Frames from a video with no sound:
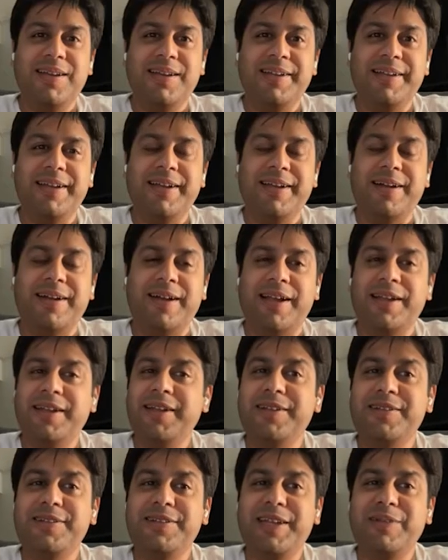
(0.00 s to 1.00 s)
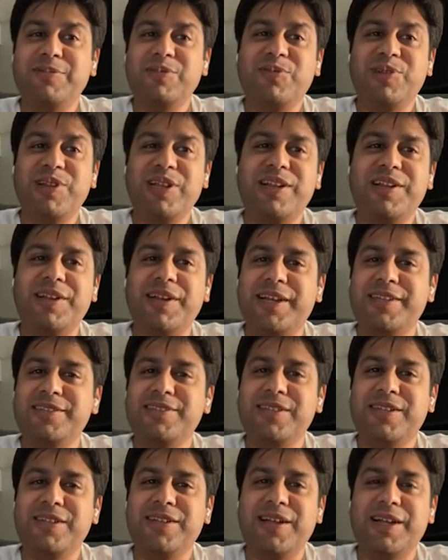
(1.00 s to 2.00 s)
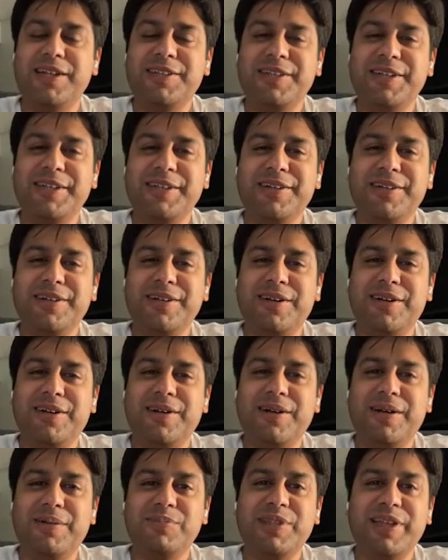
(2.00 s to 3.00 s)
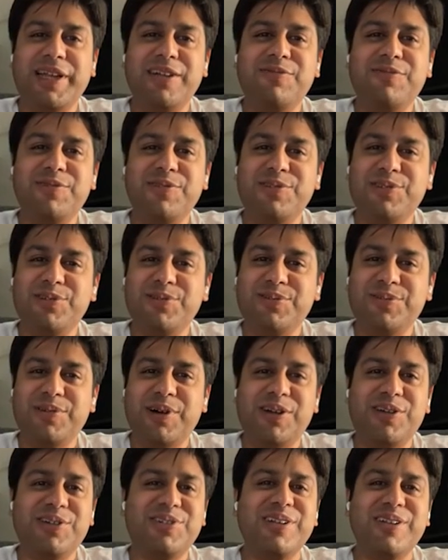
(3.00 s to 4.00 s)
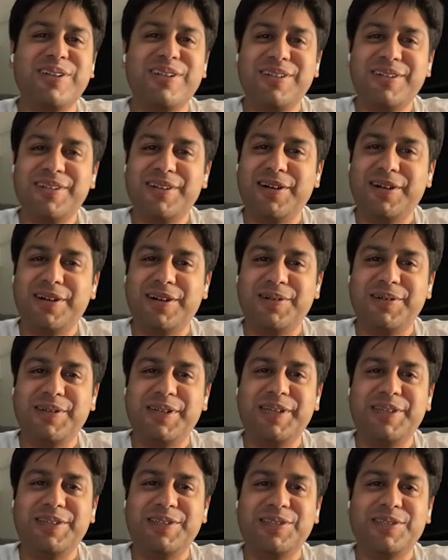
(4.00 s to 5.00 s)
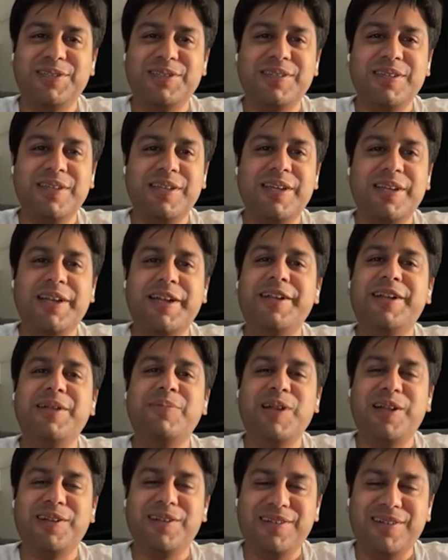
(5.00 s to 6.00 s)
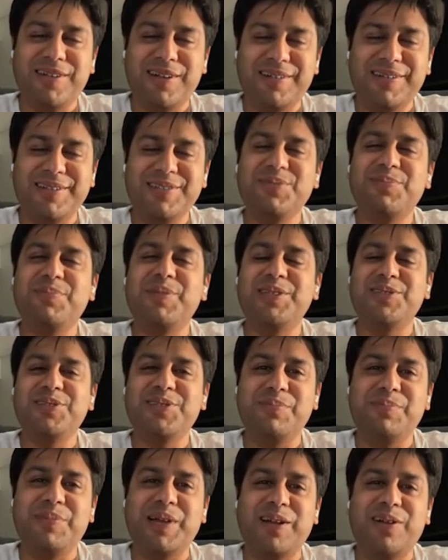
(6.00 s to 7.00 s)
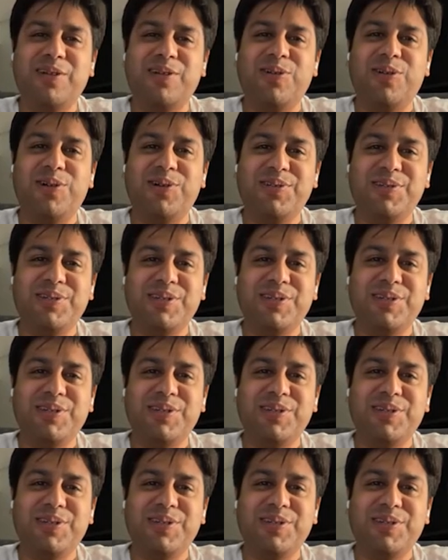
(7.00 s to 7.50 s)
Yeah, and it came up really nice. And I think I'm thankful to Harshal. He is independent artist based in Bangalore.